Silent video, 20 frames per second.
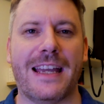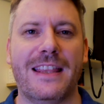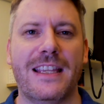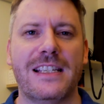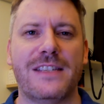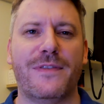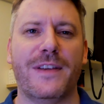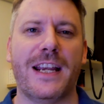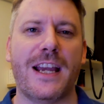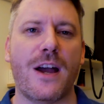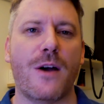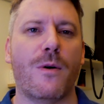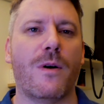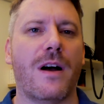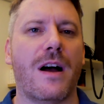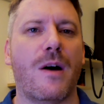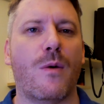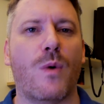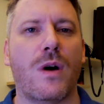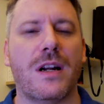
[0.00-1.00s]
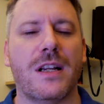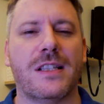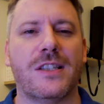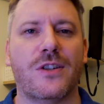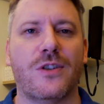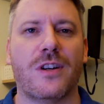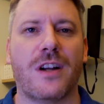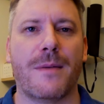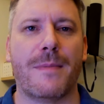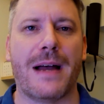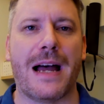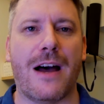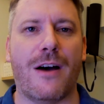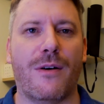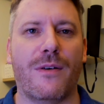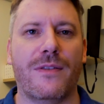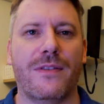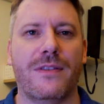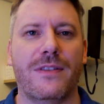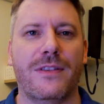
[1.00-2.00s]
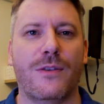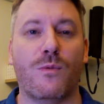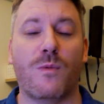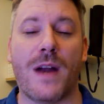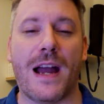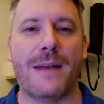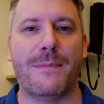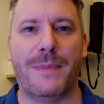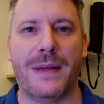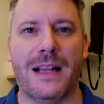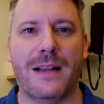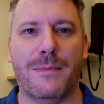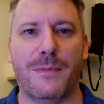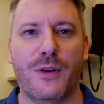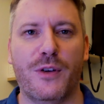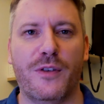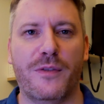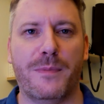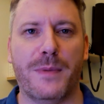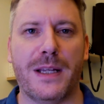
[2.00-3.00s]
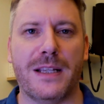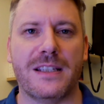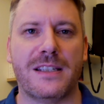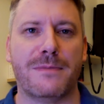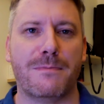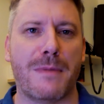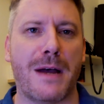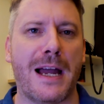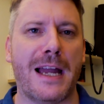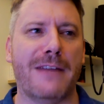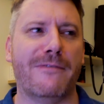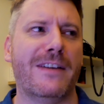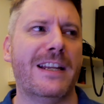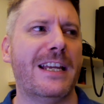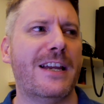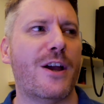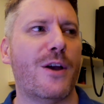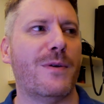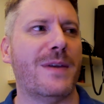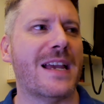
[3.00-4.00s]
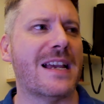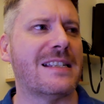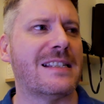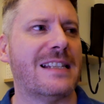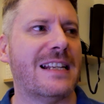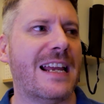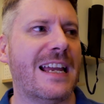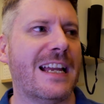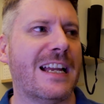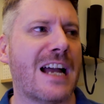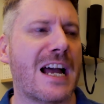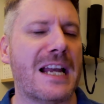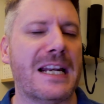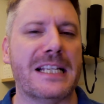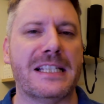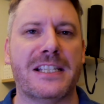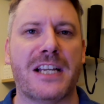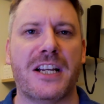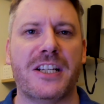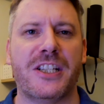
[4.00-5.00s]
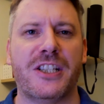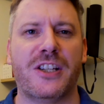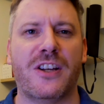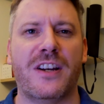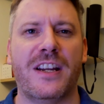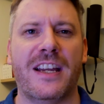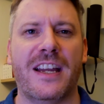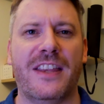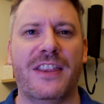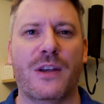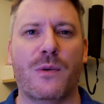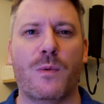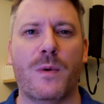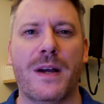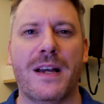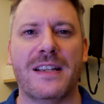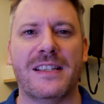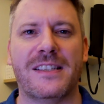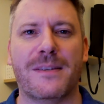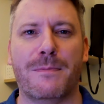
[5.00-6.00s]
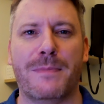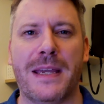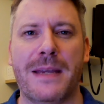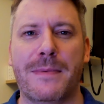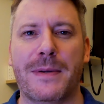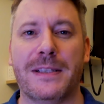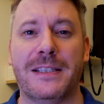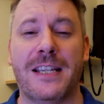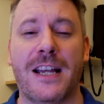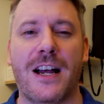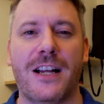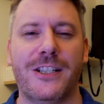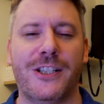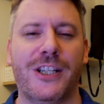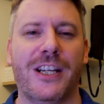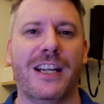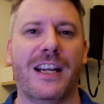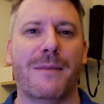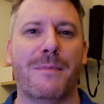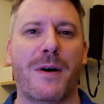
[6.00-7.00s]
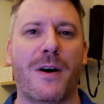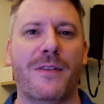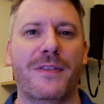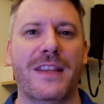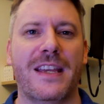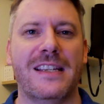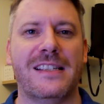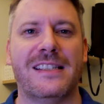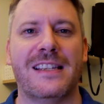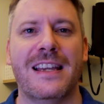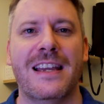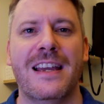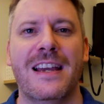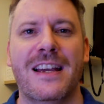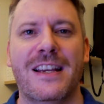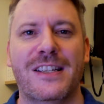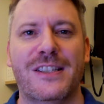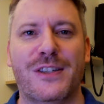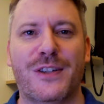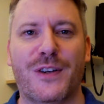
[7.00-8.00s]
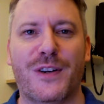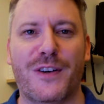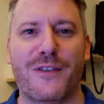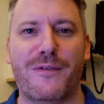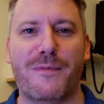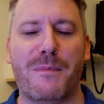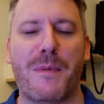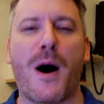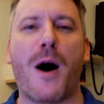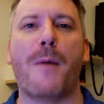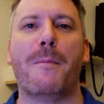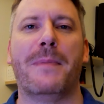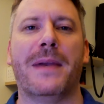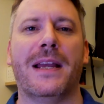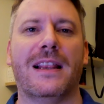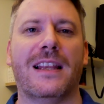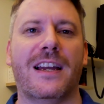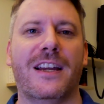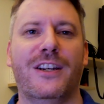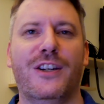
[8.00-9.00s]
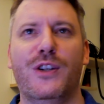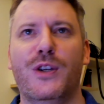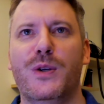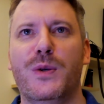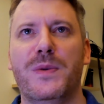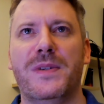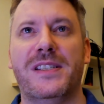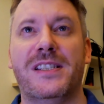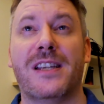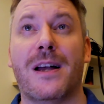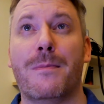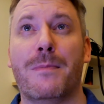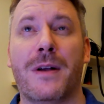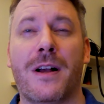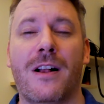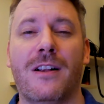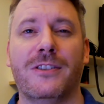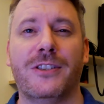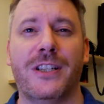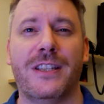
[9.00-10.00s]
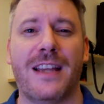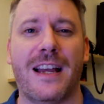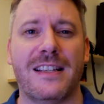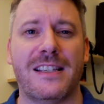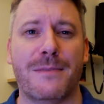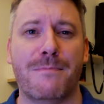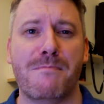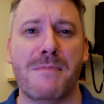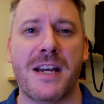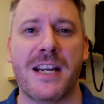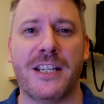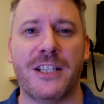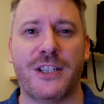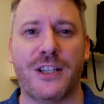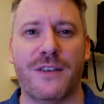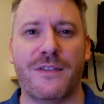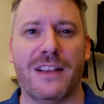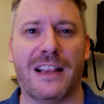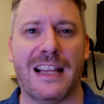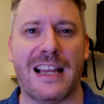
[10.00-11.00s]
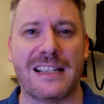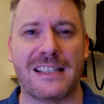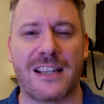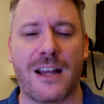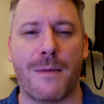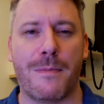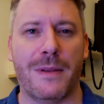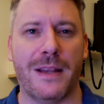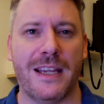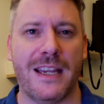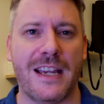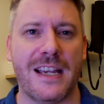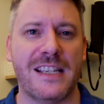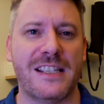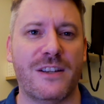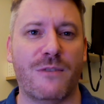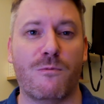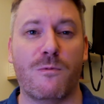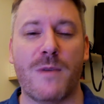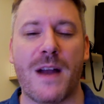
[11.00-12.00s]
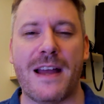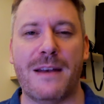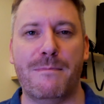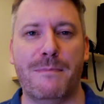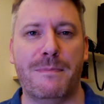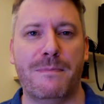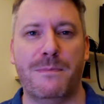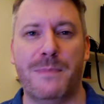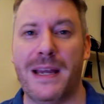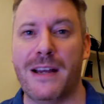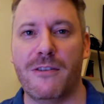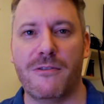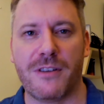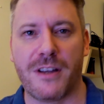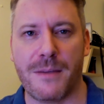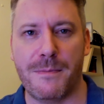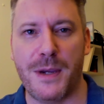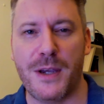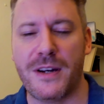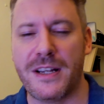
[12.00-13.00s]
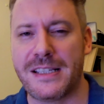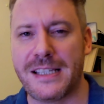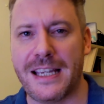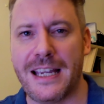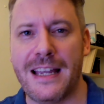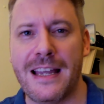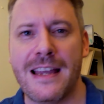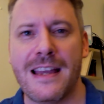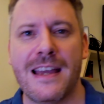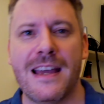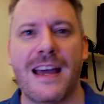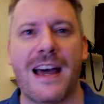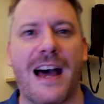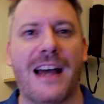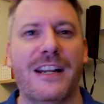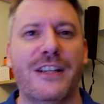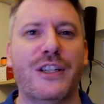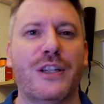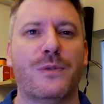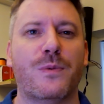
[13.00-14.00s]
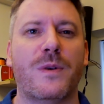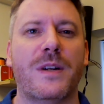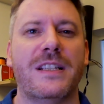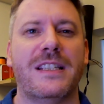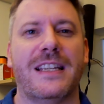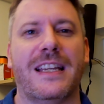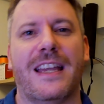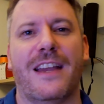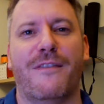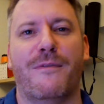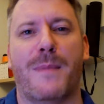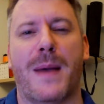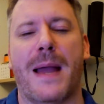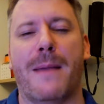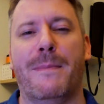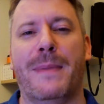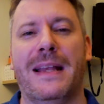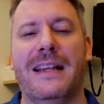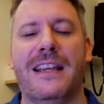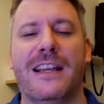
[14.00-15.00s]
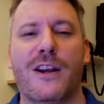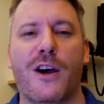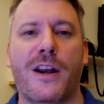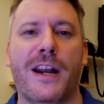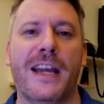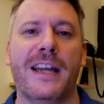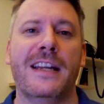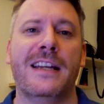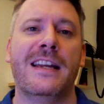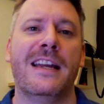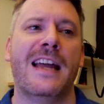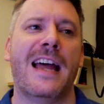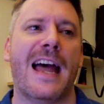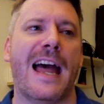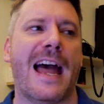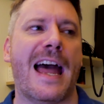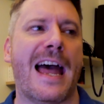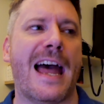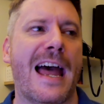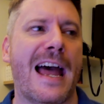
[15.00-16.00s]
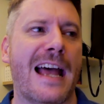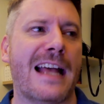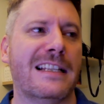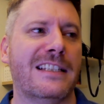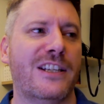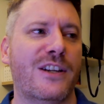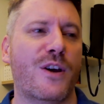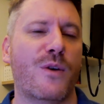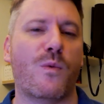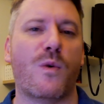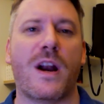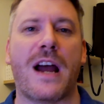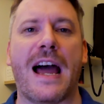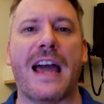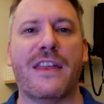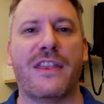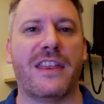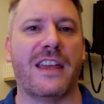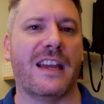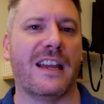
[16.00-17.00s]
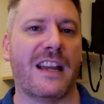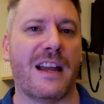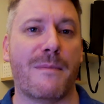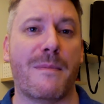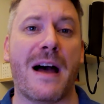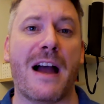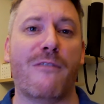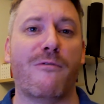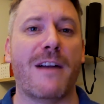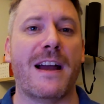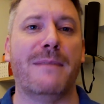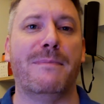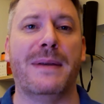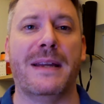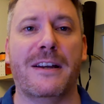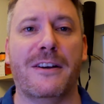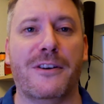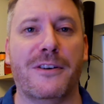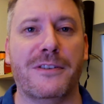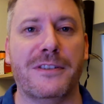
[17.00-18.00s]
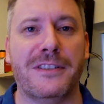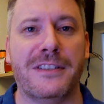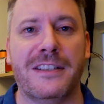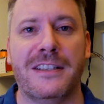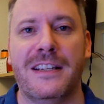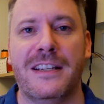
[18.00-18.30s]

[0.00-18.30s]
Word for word: In this video, I want to talk about the red pill movement. My video yesterday kind of touched on it and there were some people touching upon this sort of popular new subculture that's emerged over the last couple of years, the red pill community. And I just wanted to give my opinion on it and you know what I think. Am I red pilled?